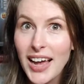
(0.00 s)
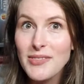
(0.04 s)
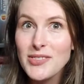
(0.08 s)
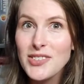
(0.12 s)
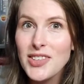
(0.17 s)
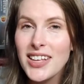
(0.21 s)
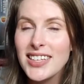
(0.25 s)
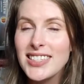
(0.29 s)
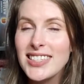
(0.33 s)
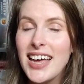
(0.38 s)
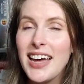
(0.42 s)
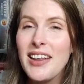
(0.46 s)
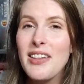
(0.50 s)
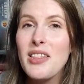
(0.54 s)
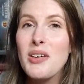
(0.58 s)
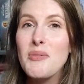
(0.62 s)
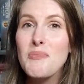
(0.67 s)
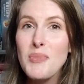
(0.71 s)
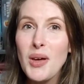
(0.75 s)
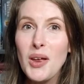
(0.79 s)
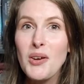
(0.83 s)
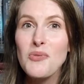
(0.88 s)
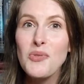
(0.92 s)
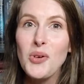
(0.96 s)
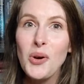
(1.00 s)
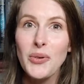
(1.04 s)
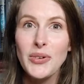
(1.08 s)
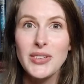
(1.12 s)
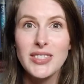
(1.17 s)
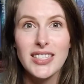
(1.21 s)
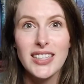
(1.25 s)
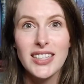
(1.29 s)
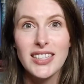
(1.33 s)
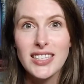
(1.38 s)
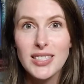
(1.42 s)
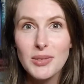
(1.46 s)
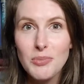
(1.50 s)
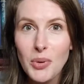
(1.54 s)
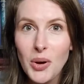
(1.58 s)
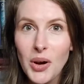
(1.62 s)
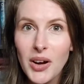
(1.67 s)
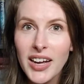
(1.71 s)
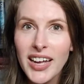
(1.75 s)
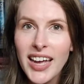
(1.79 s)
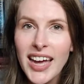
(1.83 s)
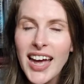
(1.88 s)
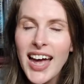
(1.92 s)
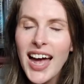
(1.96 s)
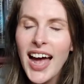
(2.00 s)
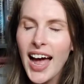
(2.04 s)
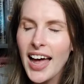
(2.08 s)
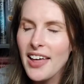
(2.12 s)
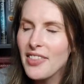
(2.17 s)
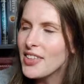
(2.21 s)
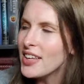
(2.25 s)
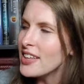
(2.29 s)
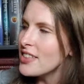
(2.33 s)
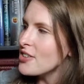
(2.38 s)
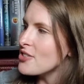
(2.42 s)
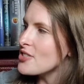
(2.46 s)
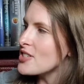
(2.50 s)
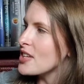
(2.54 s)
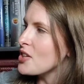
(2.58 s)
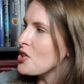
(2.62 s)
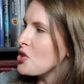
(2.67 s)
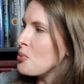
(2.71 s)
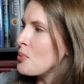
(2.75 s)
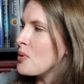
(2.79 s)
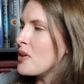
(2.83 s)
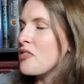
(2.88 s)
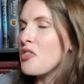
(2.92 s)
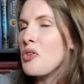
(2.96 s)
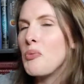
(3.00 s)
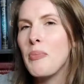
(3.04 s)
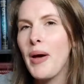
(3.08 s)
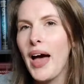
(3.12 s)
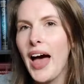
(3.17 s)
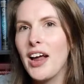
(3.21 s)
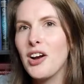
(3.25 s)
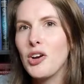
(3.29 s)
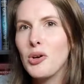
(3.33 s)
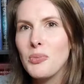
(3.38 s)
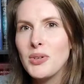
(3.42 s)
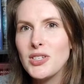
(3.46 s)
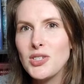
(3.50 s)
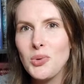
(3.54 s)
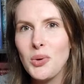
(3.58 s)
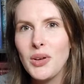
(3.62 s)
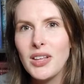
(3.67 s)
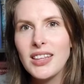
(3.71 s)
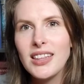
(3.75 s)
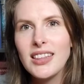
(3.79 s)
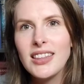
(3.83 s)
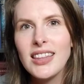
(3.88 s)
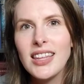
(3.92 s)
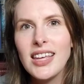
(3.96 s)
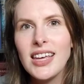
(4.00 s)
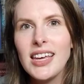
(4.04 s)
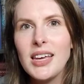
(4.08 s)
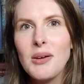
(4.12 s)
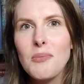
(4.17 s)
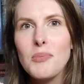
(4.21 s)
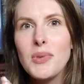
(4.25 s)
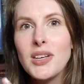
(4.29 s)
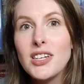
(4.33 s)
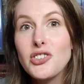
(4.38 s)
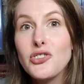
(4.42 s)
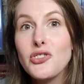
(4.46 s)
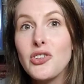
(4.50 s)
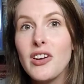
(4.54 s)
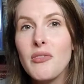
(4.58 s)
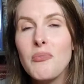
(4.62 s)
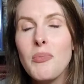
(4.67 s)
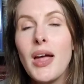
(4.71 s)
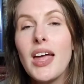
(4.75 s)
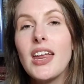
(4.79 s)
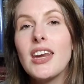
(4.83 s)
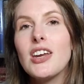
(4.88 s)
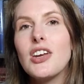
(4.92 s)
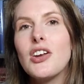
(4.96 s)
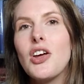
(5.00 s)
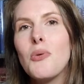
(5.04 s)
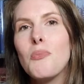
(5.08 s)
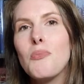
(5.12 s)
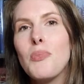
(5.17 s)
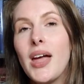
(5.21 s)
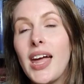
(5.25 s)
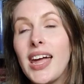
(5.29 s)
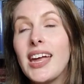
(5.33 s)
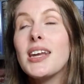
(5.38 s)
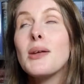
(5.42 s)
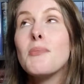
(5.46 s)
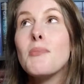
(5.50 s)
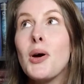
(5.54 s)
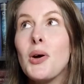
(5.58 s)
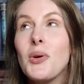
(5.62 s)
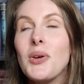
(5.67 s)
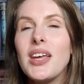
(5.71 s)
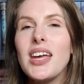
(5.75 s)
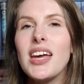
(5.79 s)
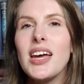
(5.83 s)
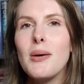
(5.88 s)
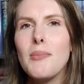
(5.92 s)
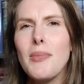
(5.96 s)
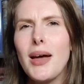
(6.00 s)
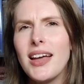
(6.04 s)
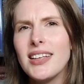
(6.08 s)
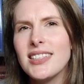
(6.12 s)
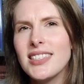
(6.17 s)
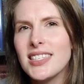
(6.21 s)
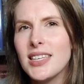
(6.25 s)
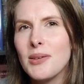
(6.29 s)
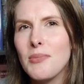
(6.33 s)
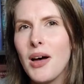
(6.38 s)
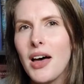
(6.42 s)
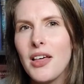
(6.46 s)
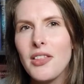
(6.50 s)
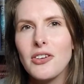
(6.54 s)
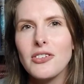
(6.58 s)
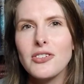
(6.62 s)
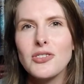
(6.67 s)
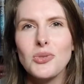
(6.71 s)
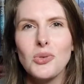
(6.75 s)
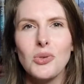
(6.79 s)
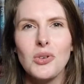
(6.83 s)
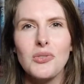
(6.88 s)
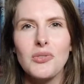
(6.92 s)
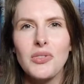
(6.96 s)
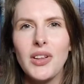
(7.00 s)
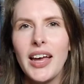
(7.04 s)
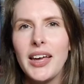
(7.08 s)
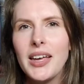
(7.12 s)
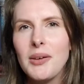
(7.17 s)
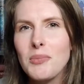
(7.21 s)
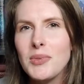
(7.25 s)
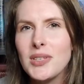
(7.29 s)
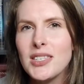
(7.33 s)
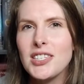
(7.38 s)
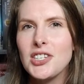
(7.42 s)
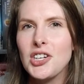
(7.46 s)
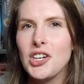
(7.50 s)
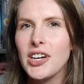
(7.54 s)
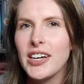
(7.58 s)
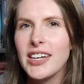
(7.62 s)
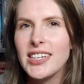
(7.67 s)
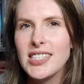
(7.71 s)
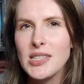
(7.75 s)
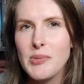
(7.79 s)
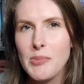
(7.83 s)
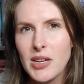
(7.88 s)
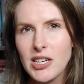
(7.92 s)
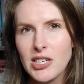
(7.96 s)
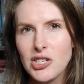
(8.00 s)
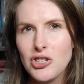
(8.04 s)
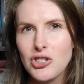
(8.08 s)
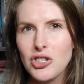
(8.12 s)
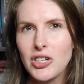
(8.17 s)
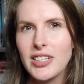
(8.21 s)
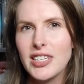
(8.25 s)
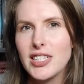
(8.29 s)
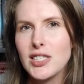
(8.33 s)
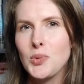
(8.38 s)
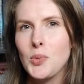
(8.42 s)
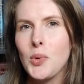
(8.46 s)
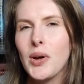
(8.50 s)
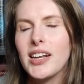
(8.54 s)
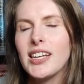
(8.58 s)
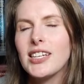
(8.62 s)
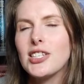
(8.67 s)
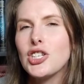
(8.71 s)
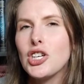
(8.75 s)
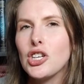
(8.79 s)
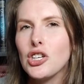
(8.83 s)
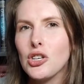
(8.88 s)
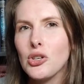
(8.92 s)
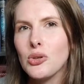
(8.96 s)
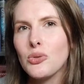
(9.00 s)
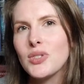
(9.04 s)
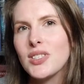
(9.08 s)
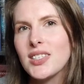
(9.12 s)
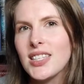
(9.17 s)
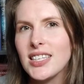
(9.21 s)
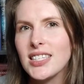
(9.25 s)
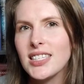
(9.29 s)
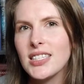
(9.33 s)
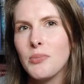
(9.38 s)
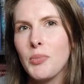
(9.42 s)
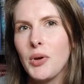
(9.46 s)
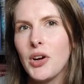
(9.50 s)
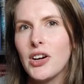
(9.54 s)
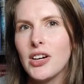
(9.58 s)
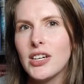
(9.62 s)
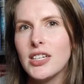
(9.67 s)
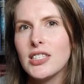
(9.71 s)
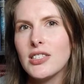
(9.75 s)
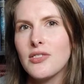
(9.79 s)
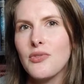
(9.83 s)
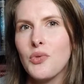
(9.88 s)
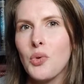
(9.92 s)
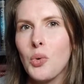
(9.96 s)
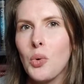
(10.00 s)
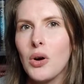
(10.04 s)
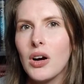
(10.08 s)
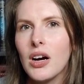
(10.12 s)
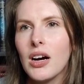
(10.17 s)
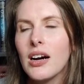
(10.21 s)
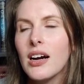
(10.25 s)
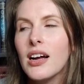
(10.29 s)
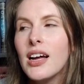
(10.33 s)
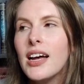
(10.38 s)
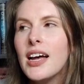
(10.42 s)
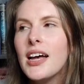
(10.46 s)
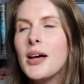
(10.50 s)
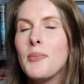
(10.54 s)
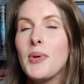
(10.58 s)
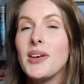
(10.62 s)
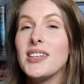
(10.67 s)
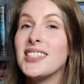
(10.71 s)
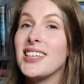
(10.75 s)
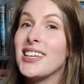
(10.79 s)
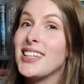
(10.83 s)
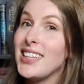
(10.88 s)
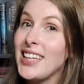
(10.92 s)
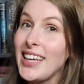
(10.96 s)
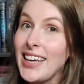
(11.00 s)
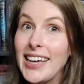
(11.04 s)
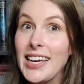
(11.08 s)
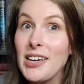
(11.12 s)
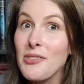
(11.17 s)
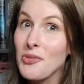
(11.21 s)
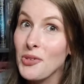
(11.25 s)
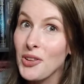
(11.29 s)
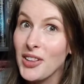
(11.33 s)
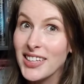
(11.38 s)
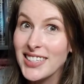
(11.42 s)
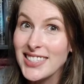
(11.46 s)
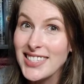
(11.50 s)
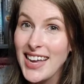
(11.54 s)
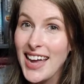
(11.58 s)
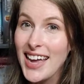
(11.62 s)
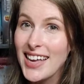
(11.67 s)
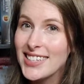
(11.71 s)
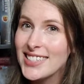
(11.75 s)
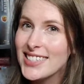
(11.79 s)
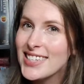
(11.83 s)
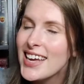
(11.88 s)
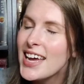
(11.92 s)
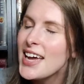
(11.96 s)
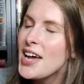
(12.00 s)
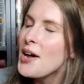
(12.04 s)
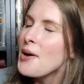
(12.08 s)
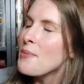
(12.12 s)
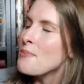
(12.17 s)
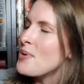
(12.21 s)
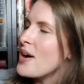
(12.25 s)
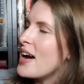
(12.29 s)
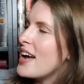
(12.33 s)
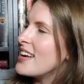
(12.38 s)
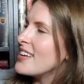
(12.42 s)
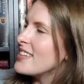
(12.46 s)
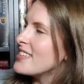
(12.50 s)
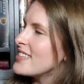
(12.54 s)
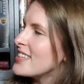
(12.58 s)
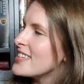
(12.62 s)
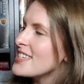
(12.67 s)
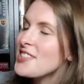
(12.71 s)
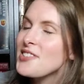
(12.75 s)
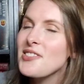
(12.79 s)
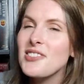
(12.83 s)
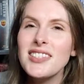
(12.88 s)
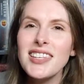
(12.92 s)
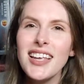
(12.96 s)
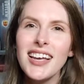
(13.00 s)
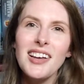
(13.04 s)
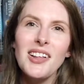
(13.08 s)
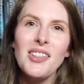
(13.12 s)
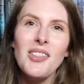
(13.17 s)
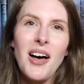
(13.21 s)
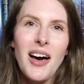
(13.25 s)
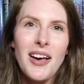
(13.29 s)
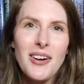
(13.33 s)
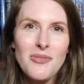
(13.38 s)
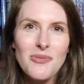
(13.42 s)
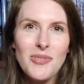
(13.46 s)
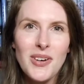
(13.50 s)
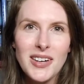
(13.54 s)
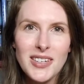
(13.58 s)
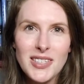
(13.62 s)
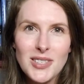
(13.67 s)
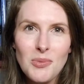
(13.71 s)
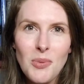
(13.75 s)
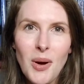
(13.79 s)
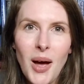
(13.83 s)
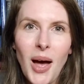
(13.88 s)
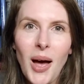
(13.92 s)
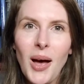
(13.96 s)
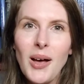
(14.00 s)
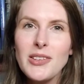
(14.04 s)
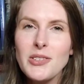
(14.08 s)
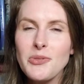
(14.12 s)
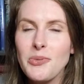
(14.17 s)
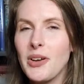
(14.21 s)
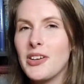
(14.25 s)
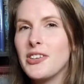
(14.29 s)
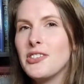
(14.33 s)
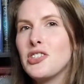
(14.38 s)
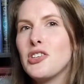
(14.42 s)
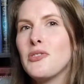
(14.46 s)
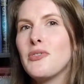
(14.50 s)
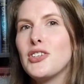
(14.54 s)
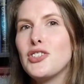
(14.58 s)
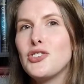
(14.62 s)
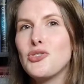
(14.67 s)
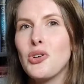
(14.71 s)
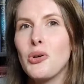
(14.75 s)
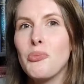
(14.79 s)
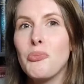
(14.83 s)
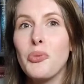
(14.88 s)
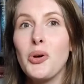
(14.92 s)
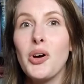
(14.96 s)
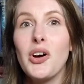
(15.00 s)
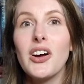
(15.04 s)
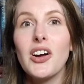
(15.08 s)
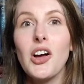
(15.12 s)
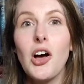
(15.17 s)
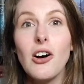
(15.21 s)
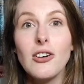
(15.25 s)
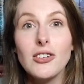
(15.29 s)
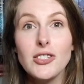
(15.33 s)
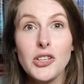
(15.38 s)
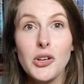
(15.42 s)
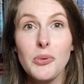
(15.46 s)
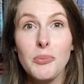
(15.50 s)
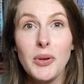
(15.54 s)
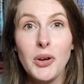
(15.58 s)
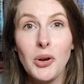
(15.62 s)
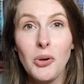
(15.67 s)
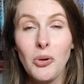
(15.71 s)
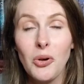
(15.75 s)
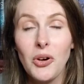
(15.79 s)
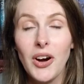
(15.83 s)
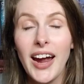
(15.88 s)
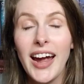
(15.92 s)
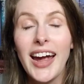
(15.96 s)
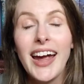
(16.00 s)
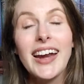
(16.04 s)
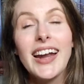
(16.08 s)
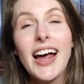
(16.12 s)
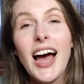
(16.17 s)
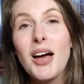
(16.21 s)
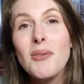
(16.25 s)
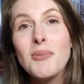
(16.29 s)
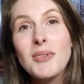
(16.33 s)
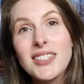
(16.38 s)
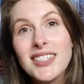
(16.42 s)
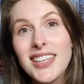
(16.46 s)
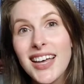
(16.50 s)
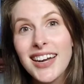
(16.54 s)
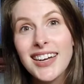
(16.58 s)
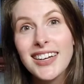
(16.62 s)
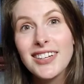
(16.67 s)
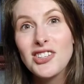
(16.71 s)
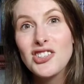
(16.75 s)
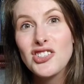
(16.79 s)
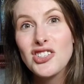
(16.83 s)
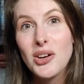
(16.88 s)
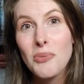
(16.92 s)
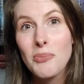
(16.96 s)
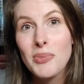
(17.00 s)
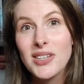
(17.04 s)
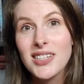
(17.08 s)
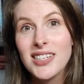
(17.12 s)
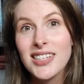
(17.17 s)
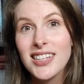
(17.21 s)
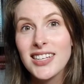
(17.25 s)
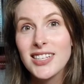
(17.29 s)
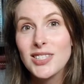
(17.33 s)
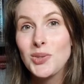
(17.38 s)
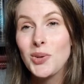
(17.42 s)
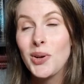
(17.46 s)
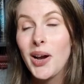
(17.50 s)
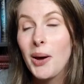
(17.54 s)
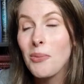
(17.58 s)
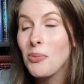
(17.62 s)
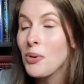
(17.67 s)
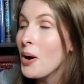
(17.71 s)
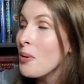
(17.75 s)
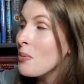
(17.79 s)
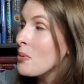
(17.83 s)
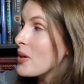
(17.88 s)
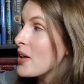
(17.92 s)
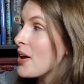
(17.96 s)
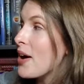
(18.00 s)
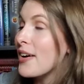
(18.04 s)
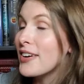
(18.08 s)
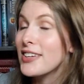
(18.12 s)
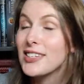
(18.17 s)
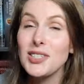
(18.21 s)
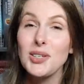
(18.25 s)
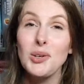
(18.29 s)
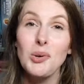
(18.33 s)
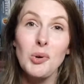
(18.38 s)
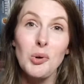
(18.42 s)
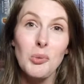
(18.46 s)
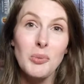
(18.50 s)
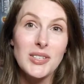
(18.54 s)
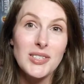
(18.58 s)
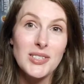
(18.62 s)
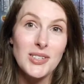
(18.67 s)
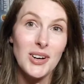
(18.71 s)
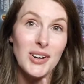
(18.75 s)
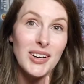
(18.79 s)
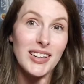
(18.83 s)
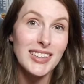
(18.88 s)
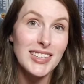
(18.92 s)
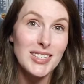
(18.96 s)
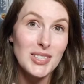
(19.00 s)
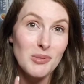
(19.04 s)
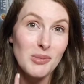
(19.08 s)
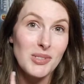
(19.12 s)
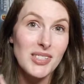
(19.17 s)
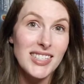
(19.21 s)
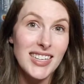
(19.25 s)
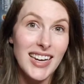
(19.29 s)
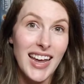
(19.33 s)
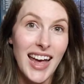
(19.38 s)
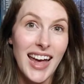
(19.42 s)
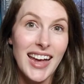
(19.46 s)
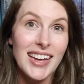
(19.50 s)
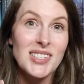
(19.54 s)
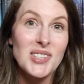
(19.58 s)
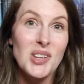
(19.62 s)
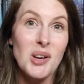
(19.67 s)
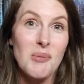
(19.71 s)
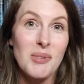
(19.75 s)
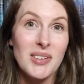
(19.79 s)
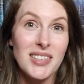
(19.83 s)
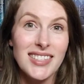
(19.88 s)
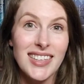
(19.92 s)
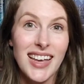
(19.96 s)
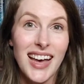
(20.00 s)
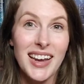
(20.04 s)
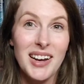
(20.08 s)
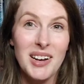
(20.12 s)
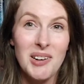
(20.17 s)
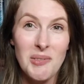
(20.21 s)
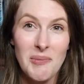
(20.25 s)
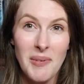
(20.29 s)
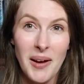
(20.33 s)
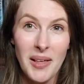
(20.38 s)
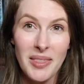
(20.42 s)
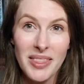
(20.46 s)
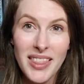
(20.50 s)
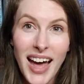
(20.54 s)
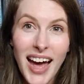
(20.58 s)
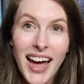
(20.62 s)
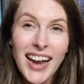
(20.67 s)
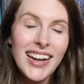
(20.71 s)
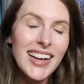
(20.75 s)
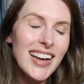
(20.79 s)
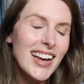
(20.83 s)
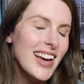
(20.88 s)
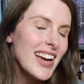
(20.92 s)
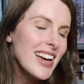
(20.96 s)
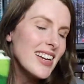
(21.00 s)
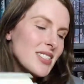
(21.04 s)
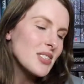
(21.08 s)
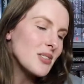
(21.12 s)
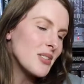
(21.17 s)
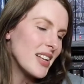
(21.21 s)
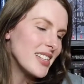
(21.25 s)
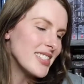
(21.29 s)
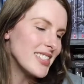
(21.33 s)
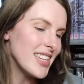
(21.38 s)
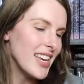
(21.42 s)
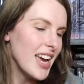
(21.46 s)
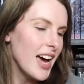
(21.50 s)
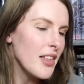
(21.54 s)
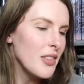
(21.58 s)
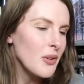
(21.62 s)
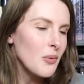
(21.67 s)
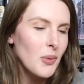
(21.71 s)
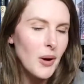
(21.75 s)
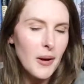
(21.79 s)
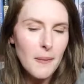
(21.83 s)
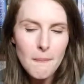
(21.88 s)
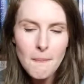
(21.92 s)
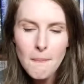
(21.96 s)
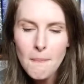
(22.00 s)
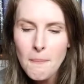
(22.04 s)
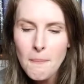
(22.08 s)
So that's kind of the main focus of this book. I think there's a little bit of a battle between the Ministry of Pandem Pandemonium and some other sort of like mysterious ministry that's wanting to use these spirits for basically evil intent. But this looks like a lot of fun as well. It's a relatively short book, also middle grade. I'm excited to jump into this one. I probably honestly will be starting this one today. So so I'm excited about that. So that's the other one.